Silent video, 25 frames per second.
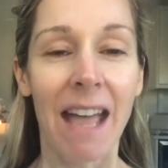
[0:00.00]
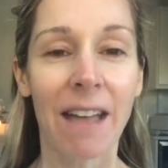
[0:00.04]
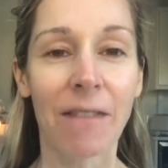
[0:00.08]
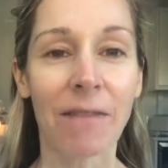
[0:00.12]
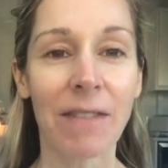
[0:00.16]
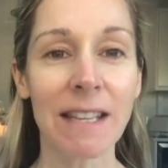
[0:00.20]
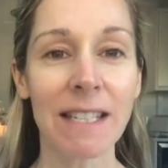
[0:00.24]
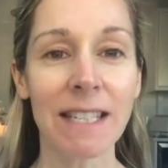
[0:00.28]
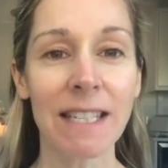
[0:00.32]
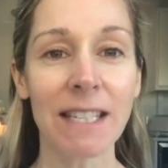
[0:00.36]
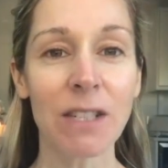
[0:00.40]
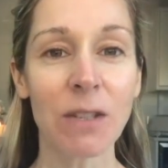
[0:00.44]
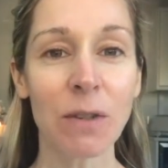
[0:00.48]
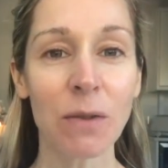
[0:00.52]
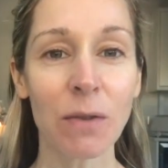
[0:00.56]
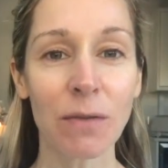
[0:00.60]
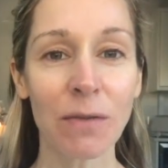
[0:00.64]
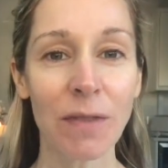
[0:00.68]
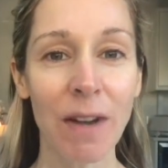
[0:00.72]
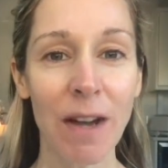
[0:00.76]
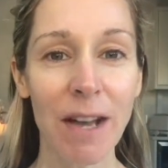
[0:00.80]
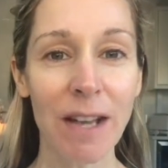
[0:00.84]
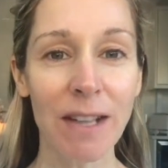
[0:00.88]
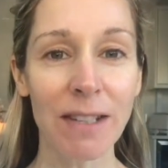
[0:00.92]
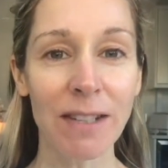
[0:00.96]
If this is your
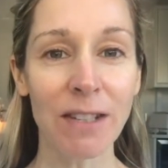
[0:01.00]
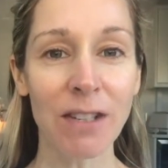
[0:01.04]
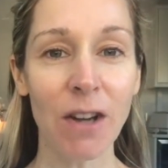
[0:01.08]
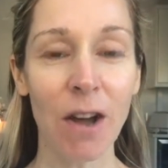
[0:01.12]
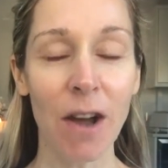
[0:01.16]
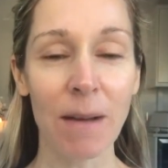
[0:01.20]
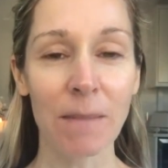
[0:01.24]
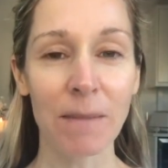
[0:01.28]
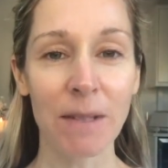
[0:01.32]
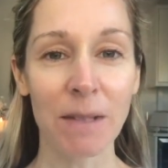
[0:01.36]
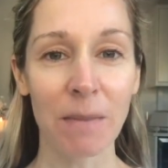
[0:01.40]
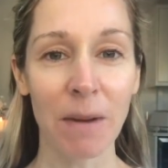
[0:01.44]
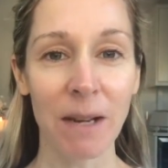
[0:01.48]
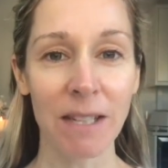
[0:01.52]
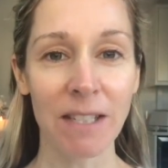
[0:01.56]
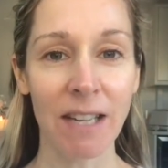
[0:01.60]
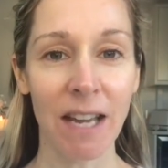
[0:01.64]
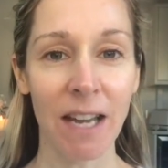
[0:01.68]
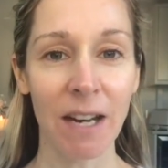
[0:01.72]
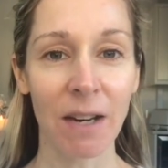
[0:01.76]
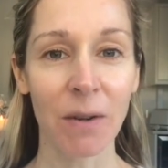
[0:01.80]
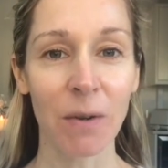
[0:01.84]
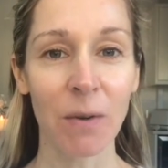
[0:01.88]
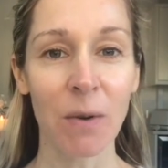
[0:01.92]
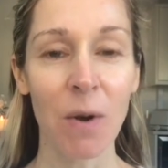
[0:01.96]
first time to my
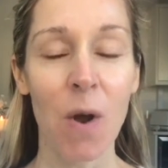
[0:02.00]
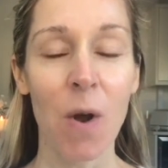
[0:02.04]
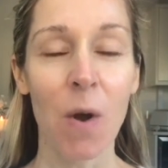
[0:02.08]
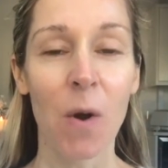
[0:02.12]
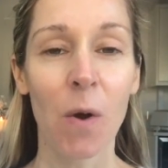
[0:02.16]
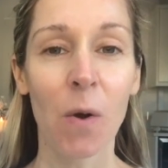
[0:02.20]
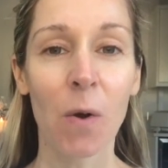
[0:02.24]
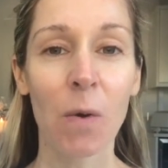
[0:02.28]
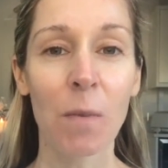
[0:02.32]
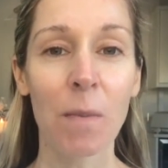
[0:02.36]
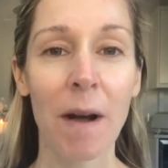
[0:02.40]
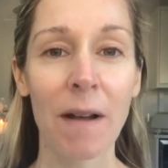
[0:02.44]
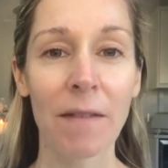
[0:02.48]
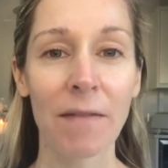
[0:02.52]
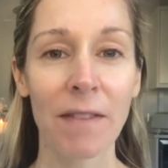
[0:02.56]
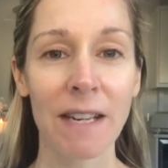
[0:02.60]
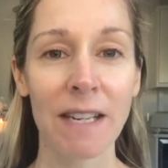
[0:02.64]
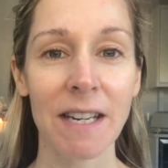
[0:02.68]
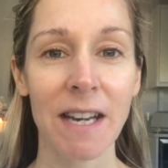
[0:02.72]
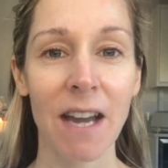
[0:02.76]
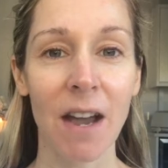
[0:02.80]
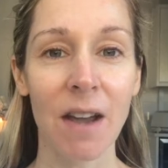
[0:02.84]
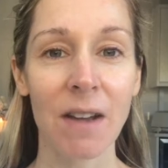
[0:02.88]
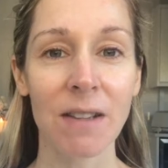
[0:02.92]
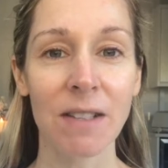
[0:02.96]
channel, all my
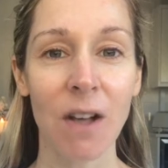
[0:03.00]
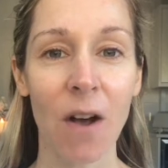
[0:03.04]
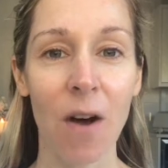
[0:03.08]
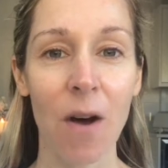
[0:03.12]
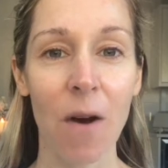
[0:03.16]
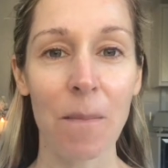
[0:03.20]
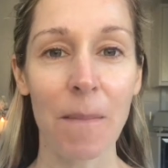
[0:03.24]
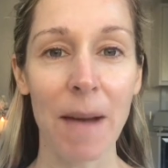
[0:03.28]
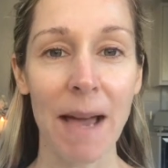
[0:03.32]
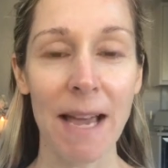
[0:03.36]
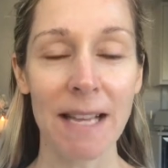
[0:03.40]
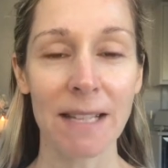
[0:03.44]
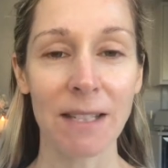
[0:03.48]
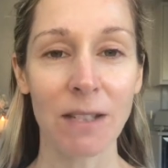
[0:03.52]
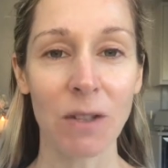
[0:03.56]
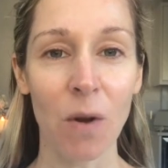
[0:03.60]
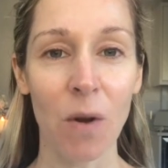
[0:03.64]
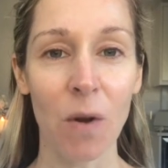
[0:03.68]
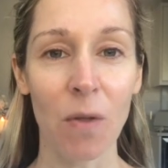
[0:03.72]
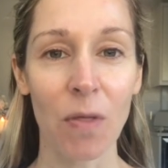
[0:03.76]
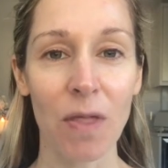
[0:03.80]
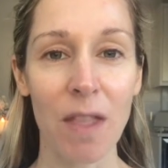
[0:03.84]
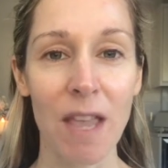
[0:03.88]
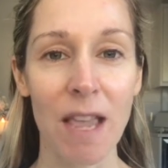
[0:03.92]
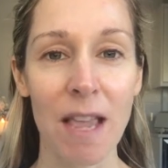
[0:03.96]
videos are based
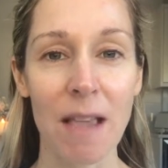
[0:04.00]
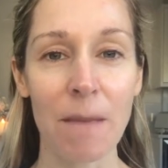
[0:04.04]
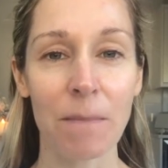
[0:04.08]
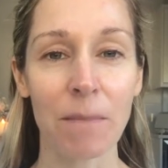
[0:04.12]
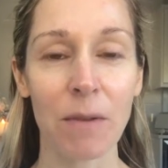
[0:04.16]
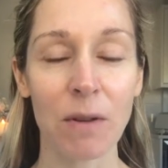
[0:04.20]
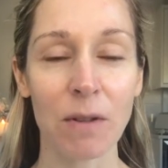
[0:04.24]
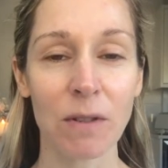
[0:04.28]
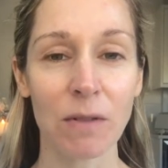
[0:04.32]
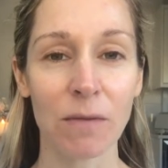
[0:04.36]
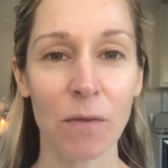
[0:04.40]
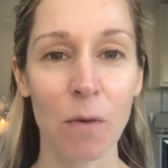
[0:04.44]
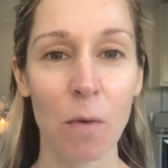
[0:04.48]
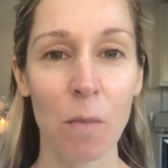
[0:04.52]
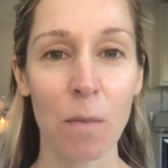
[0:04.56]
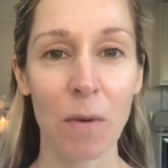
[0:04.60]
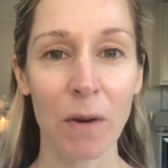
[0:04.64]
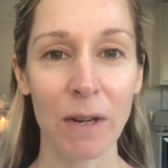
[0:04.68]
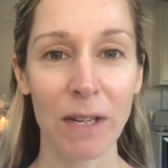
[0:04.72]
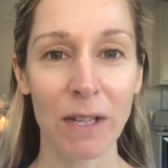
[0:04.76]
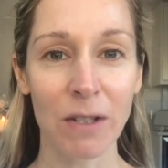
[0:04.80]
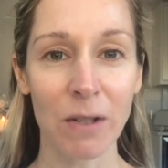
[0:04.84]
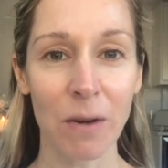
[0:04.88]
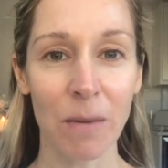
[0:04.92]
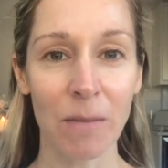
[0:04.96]
on the beautiful
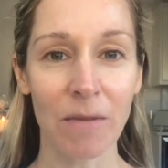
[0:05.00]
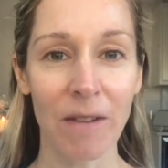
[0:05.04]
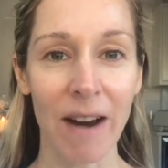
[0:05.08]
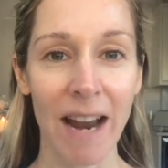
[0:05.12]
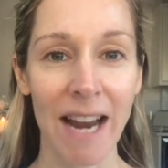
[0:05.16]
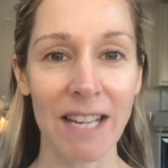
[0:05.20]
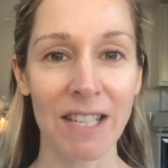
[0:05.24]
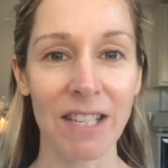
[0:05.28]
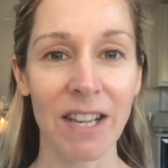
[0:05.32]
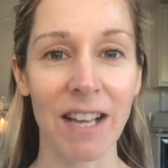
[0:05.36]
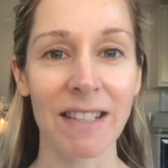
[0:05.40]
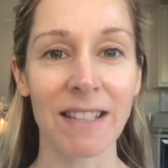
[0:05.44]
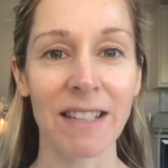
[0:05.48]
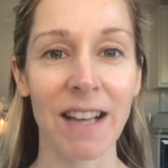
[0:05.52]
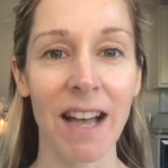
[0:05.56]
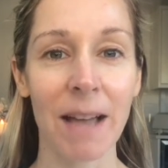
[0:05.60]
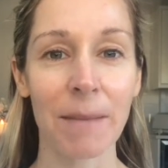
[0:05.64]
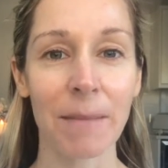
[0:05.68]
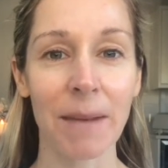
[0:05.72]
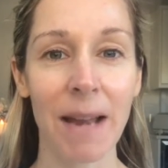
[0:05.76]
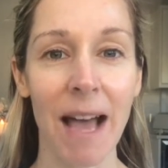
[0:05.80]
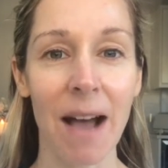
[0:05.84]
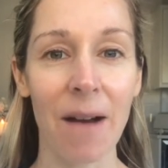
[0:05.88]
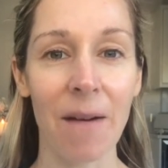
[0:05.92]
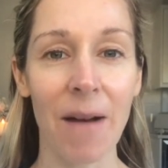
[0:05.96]
Body Shop range, as I
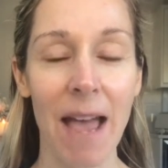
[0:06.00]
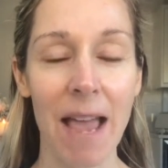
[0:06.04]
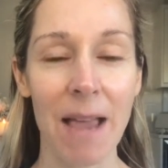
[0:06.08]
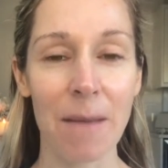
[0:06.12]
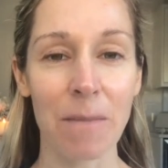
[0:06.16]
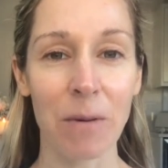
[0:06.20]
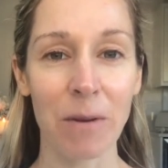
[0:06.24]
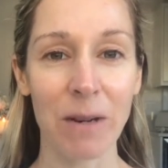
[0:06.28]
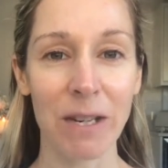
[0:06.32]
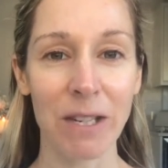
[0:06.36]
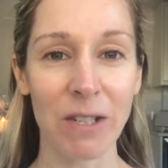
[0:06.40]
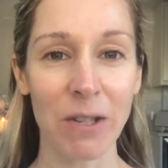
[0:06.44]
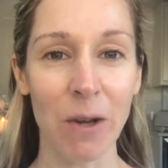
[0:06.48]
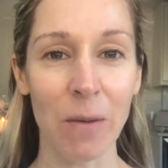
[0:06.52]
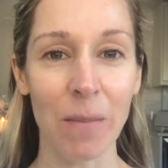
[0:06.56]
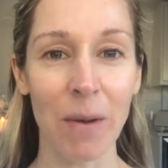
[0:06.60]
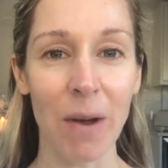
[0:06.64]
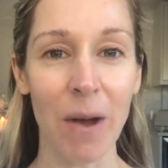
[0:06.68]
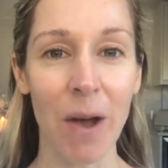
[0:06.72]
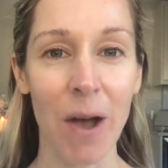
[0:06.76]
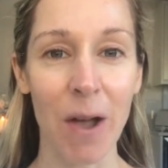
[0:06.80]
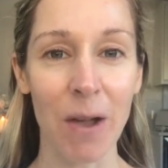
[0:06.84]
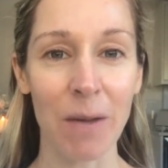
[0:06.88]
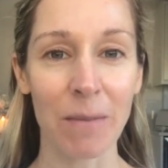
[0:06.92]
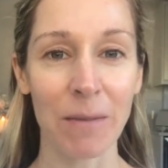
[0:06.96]
am now a Body Shop
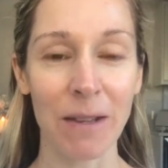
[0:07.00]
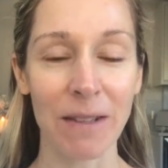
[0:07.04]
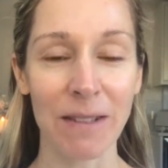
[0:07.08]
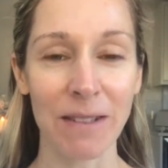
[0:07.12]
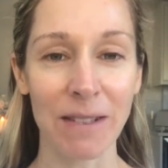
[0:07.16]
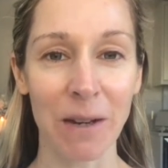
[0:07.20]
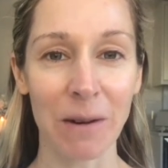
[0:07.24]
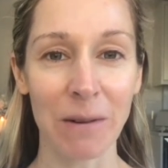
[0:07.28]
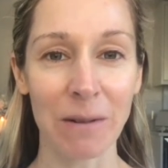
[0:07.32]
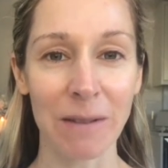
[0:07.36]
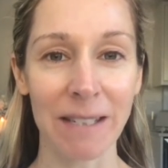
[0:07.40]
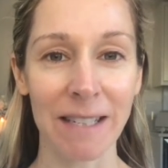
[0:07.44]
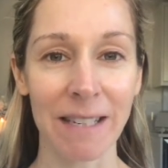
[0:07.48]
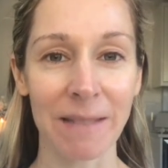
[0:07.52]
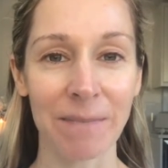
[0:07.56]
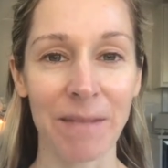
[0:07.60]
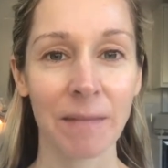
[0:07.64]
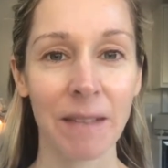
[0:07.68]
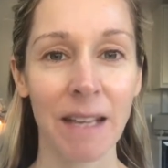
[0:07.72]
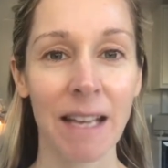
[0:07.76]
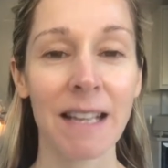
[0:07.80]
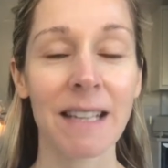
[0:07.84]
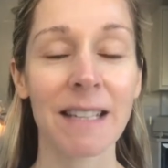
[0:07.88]
at Home consultant.